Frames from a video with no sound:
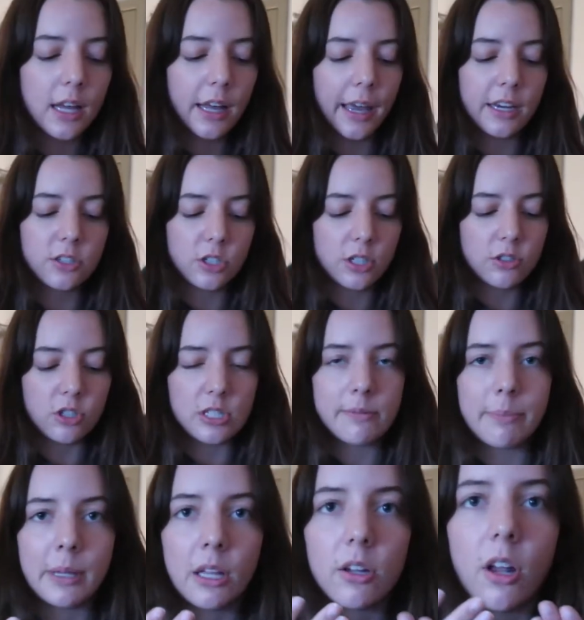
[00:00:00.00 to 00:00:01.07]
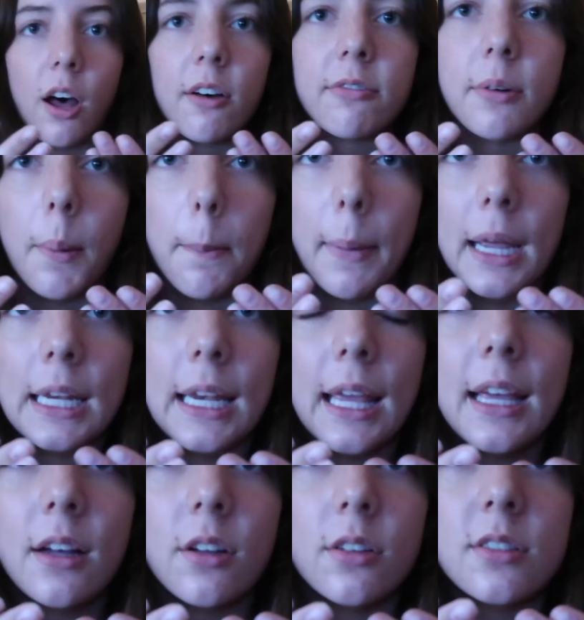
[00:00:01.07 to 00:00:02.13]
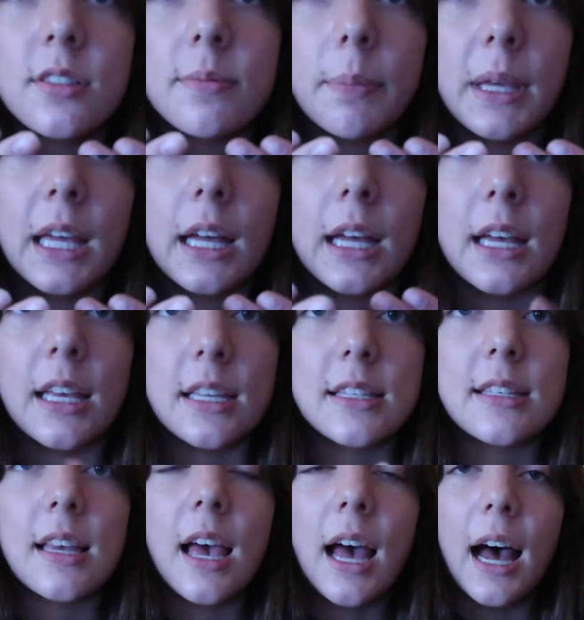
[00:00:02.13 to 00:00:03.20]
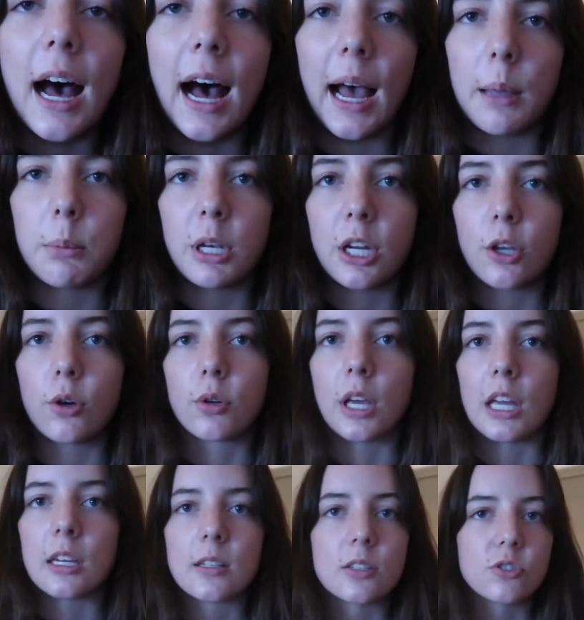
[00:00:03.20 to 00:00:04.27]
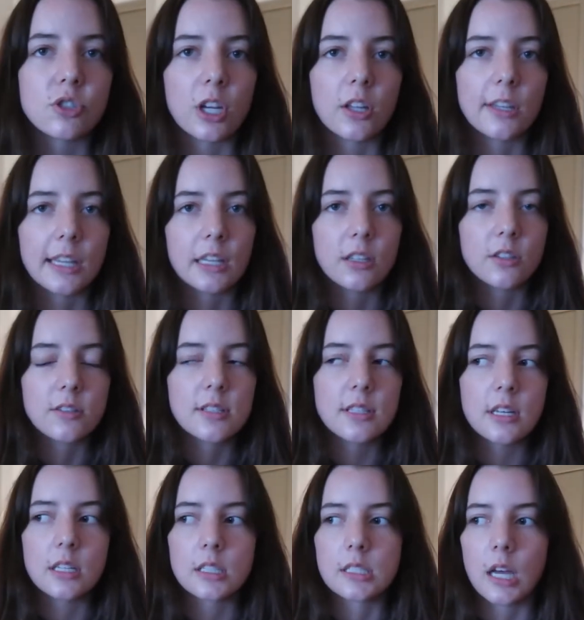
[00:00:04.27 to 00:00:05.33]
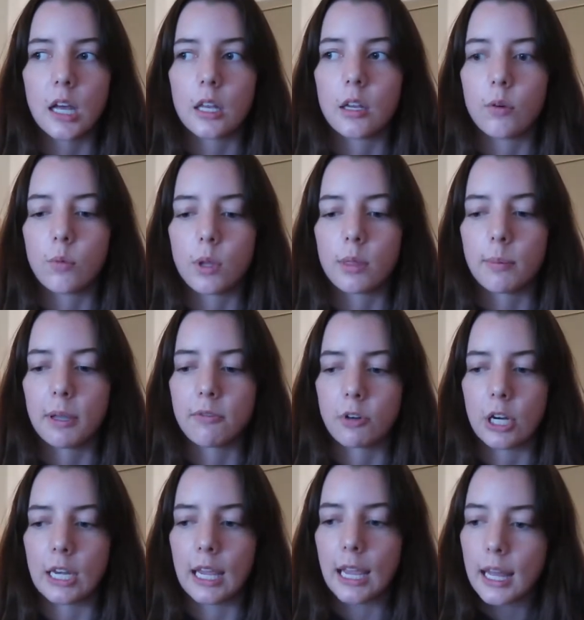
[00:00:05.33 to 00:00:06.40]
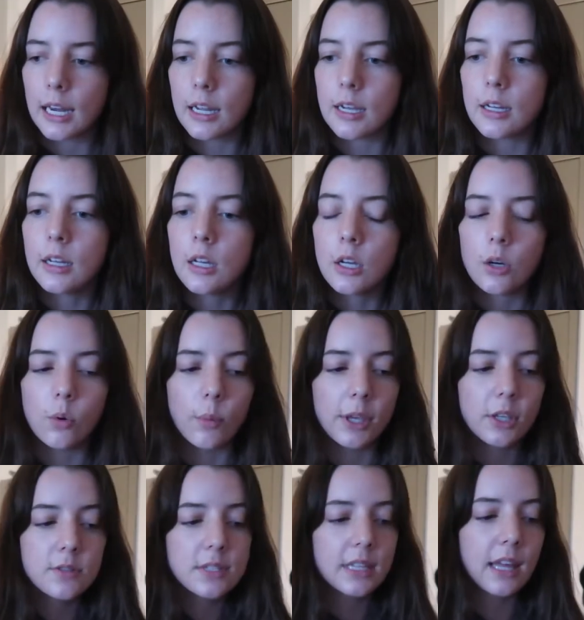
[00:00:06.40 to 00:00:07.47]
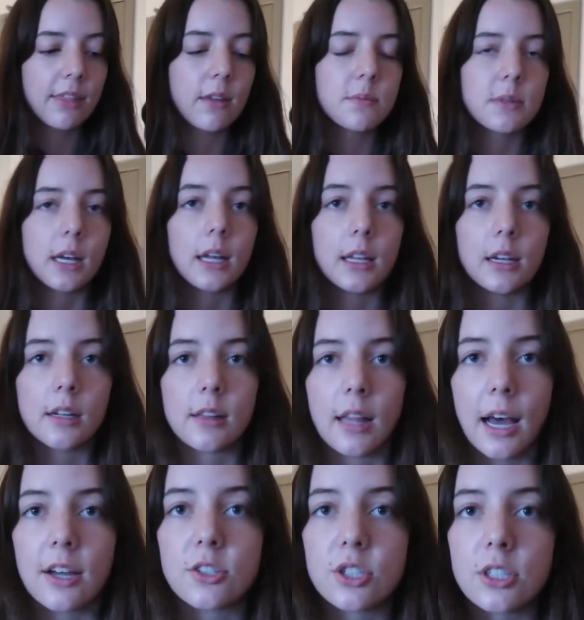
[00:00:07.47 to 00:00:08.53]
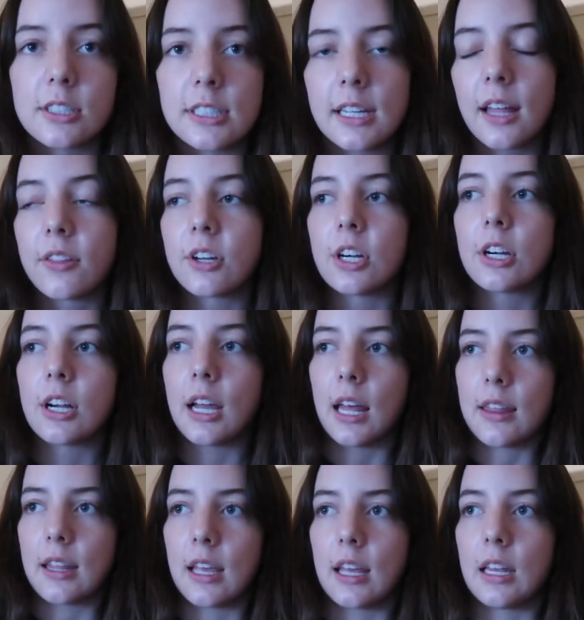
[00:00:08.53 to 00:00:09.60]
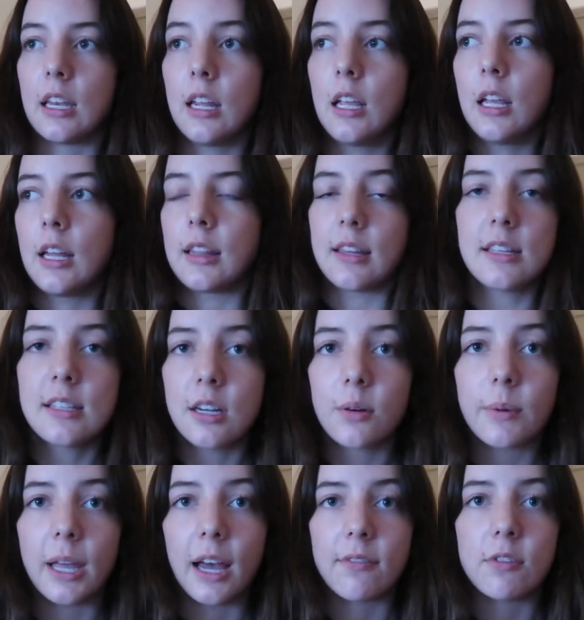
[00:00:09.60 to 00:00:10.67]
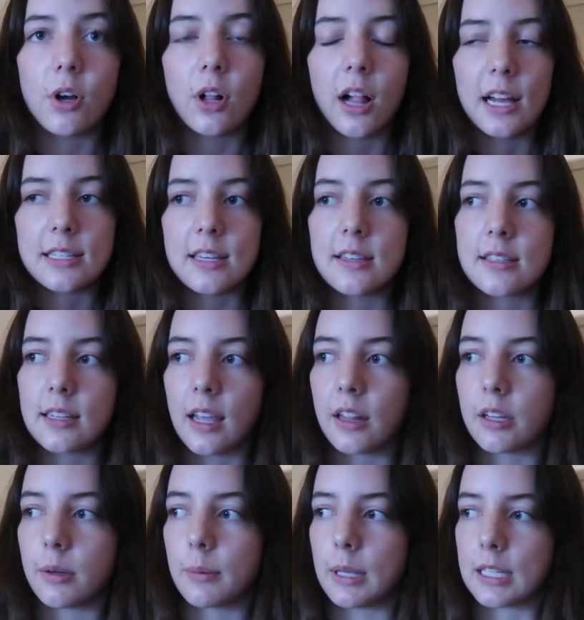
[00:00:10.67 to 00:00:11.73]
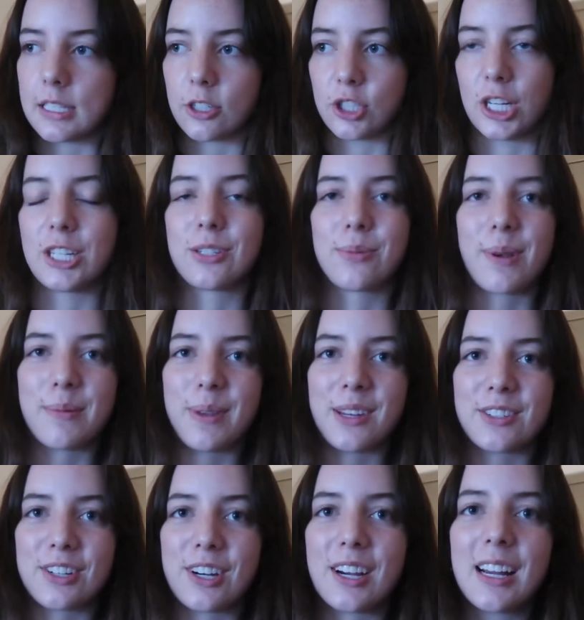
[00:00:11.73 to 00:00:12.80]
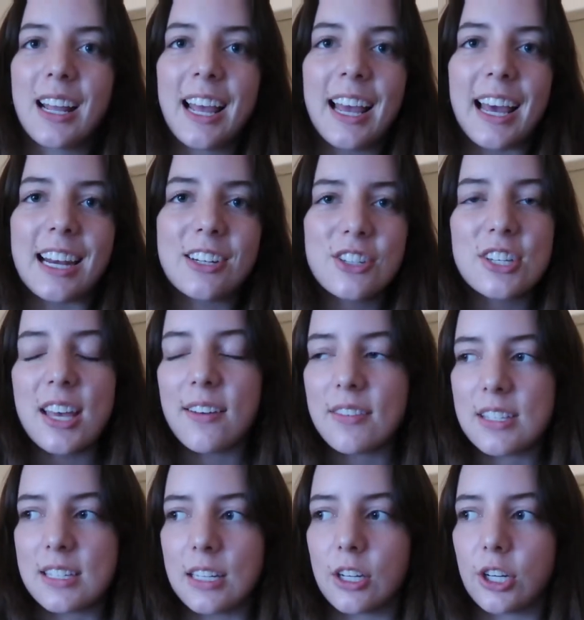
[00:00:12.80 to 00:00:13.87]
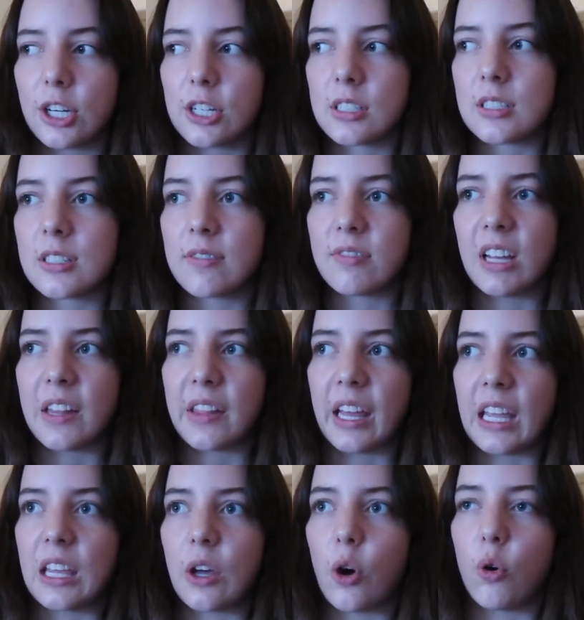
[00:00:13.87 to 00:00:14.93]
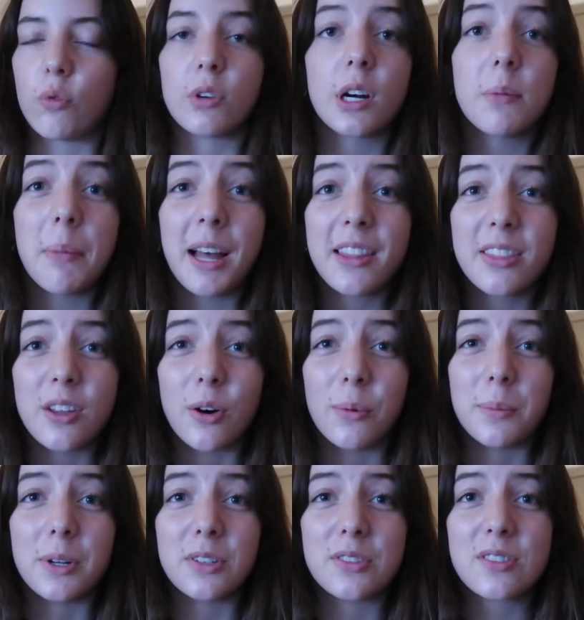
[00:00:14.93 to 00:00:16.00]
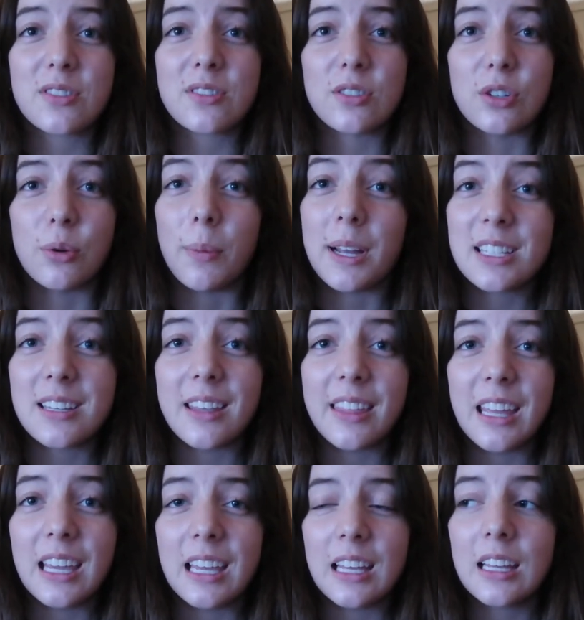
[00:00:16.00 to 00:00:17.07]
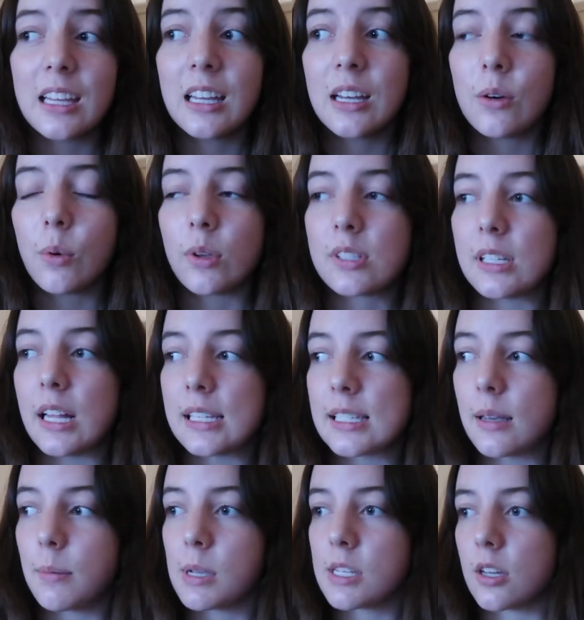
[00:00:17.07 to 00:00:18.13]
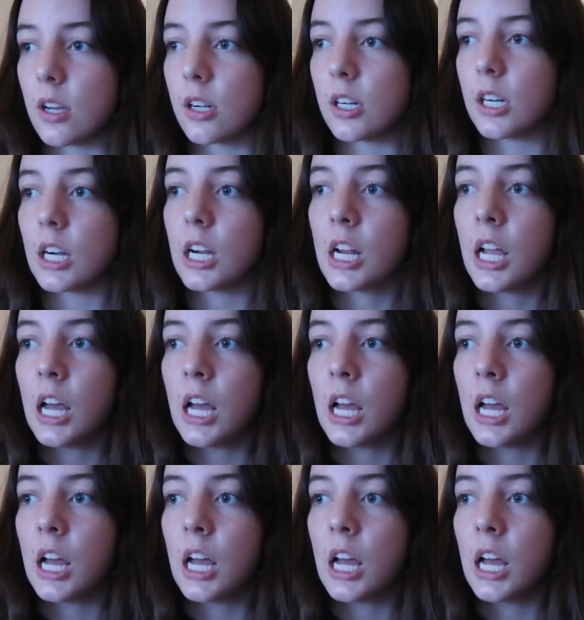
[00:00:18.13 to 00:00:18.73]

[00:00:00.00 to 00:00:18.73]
I actually just peeled off my nails because I'm gonna go get gel nails done with my friend Anna. We used to get them done last year together and then this year we have no classes together because I changed my major and I just haven't seen her in like over a month, almost two months I think was the last time I saw her.